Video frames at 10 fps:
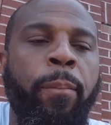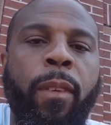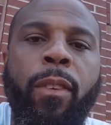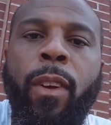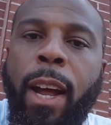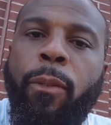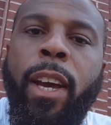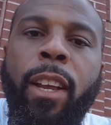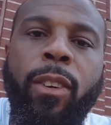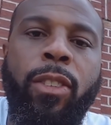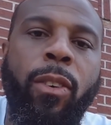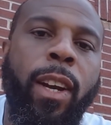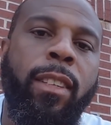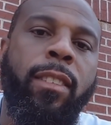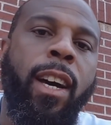you know, that radio show
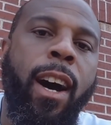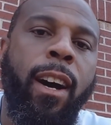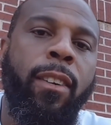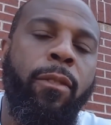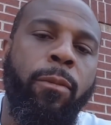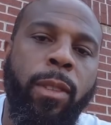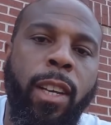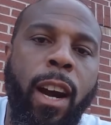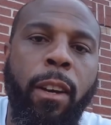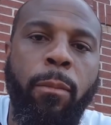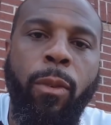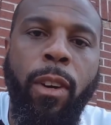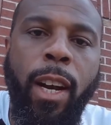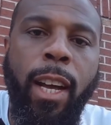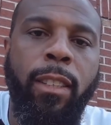that Star from Star in the
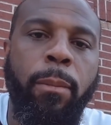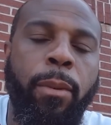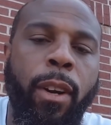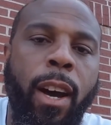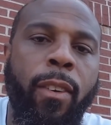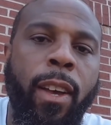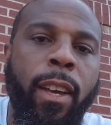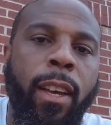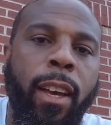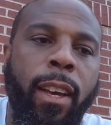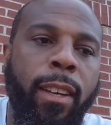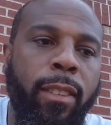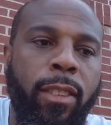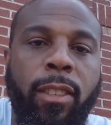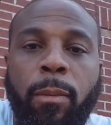Morning actually put out,
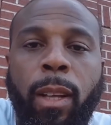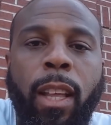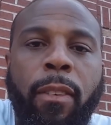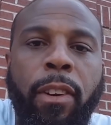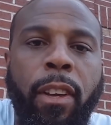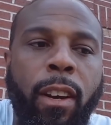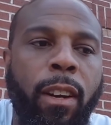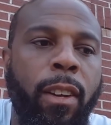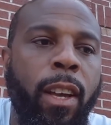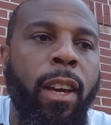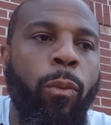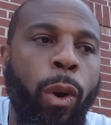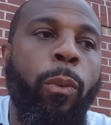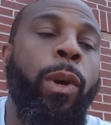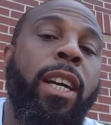and just some clarity on
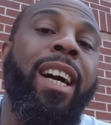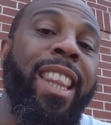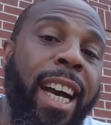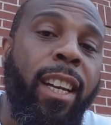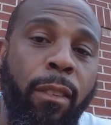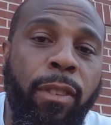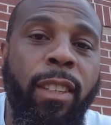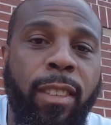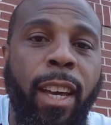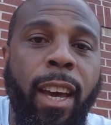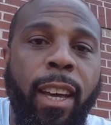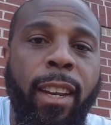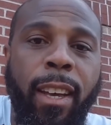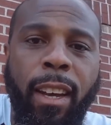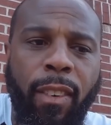where we collectively stand
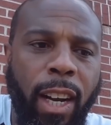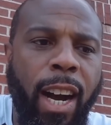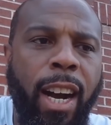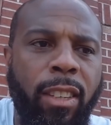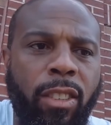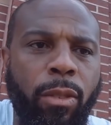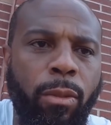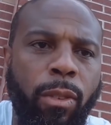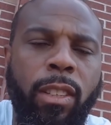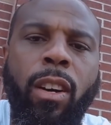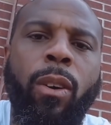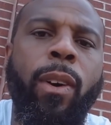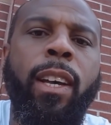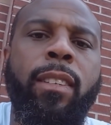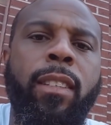in regards to this whole
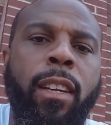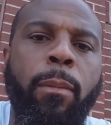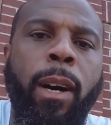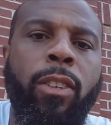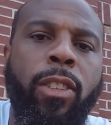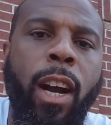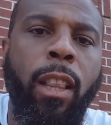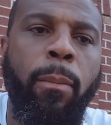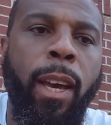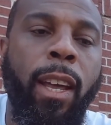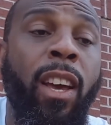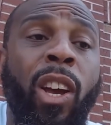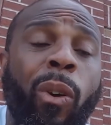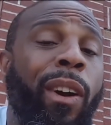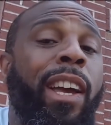incident about Charlamagne
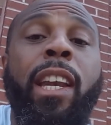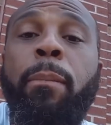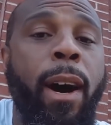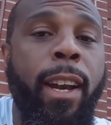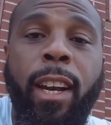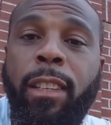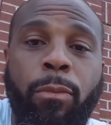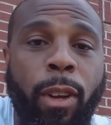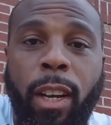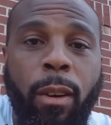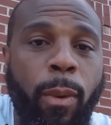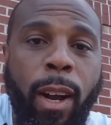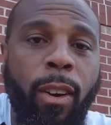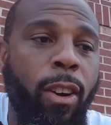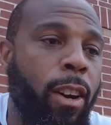or anybody that's running
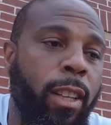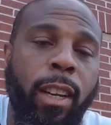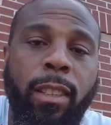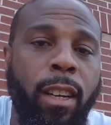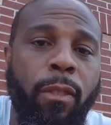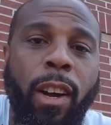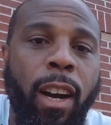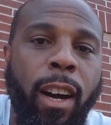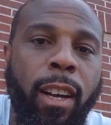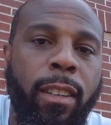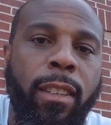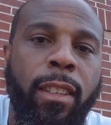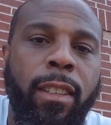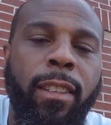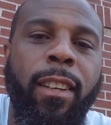around calling themselves God.
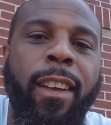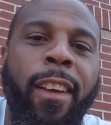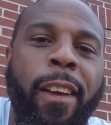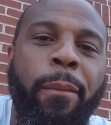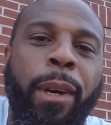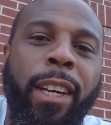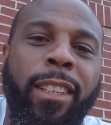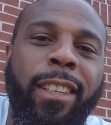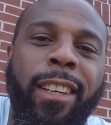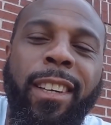Peace.